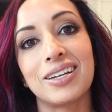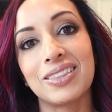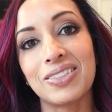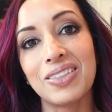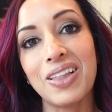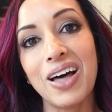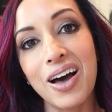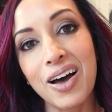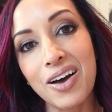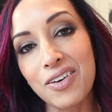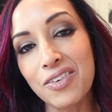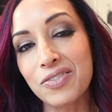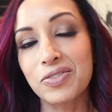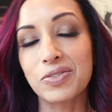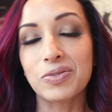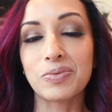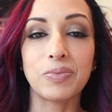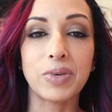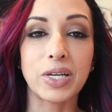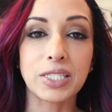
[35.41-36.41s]
I
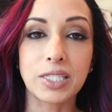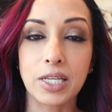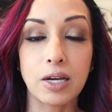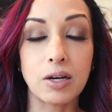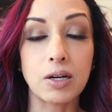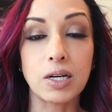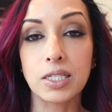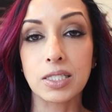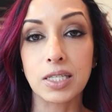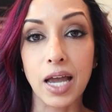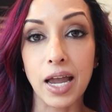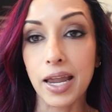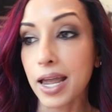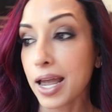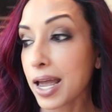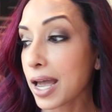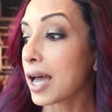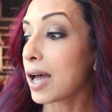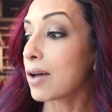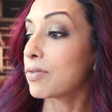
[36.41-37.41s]
love mascaras. I
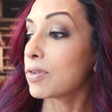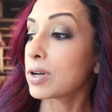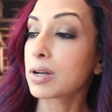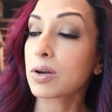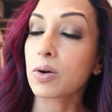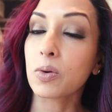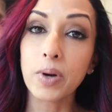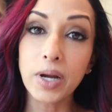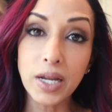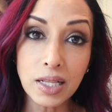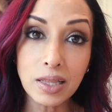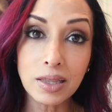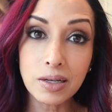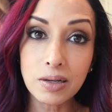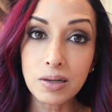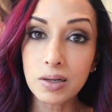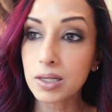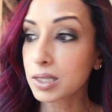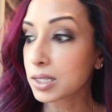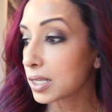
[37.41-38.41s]
have quite
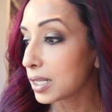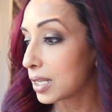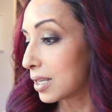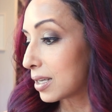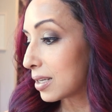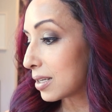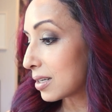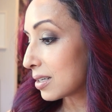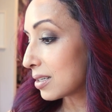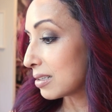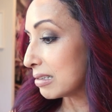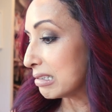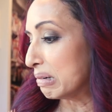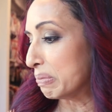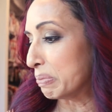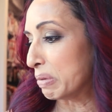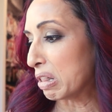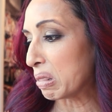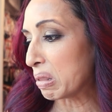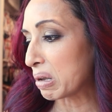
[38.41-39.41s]
literally,
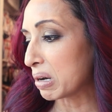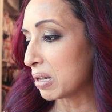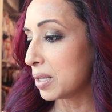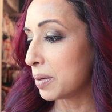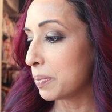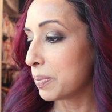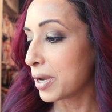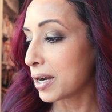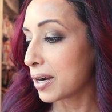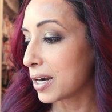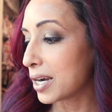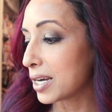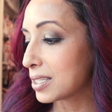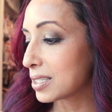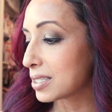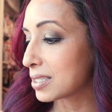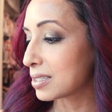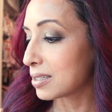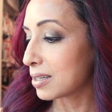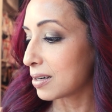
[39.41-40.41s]
I'm a little
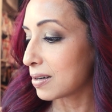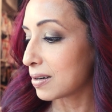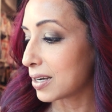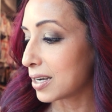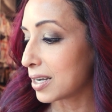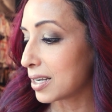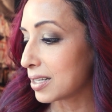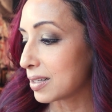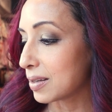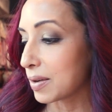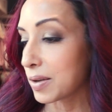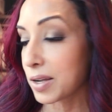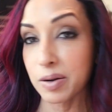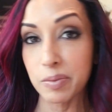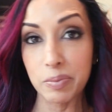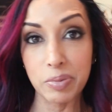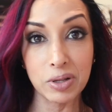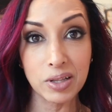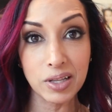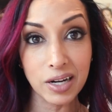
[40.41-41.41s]
embarrassed. All right, I'm
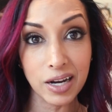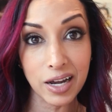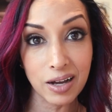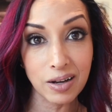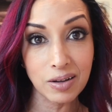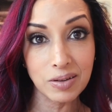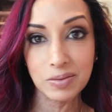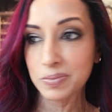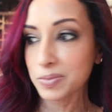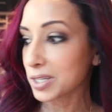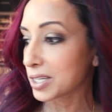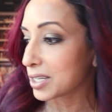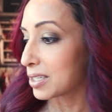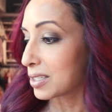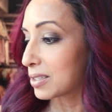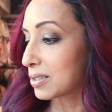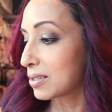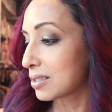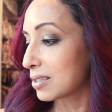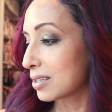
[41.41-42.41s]
gonna pull it out
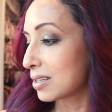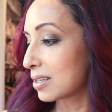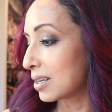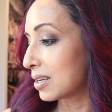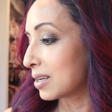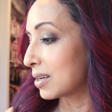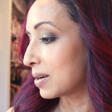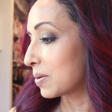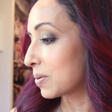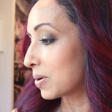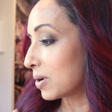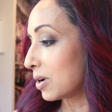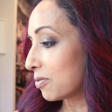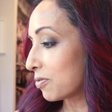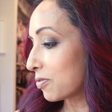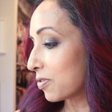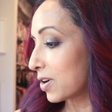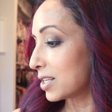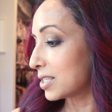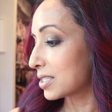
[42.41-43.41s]
because we're all
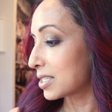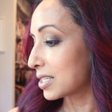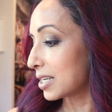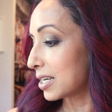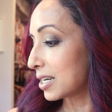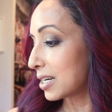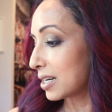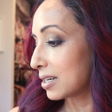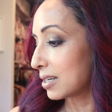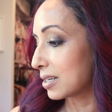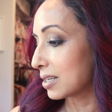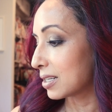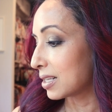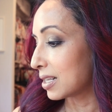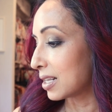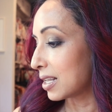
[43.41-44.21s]
friends here.